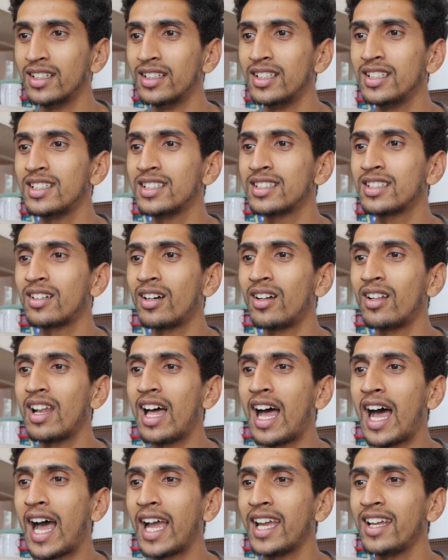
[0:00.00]
This is
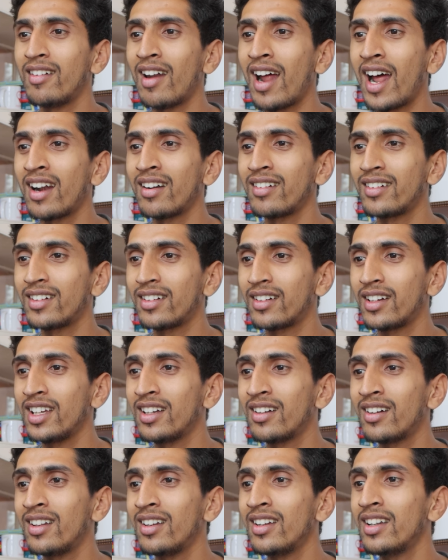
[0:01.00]
called
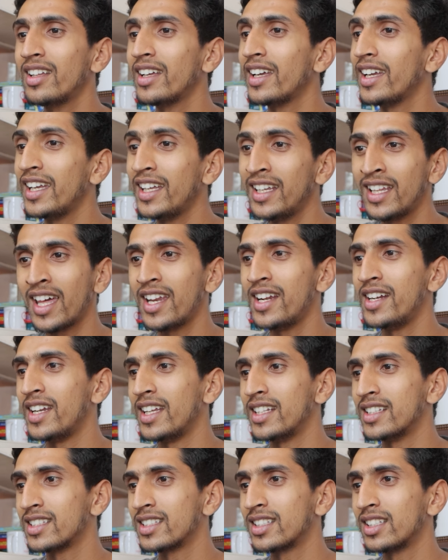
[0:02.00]
hierarchical
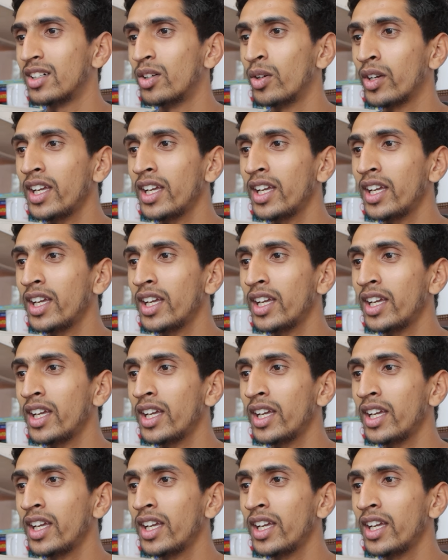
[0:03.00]
inheritance.